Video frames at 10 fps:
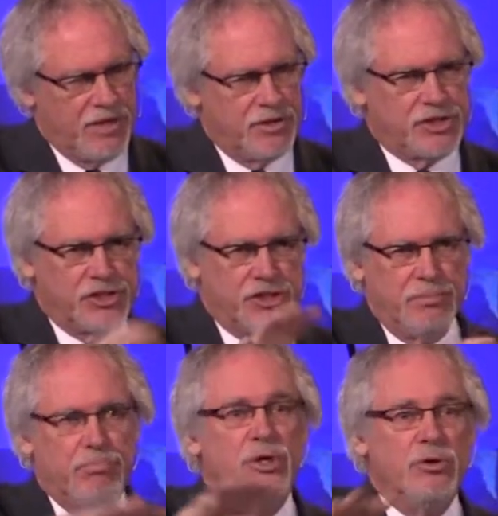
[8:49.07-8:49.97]
This is
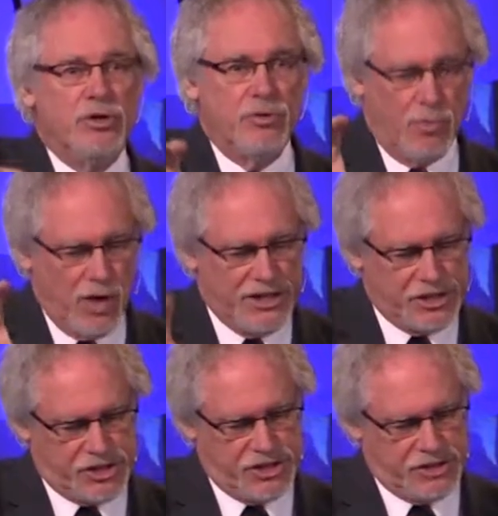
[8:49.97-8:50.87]
imputed
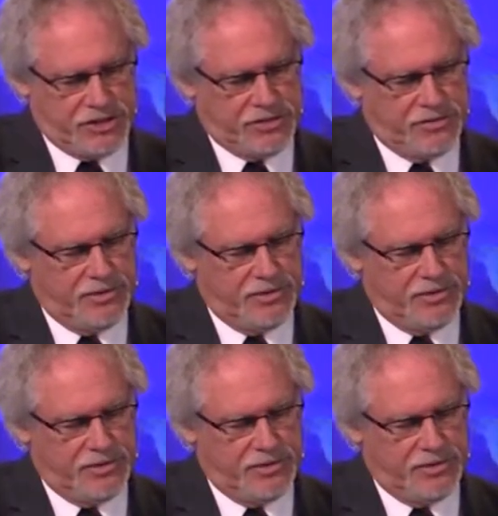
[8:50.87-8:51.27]
righteousness.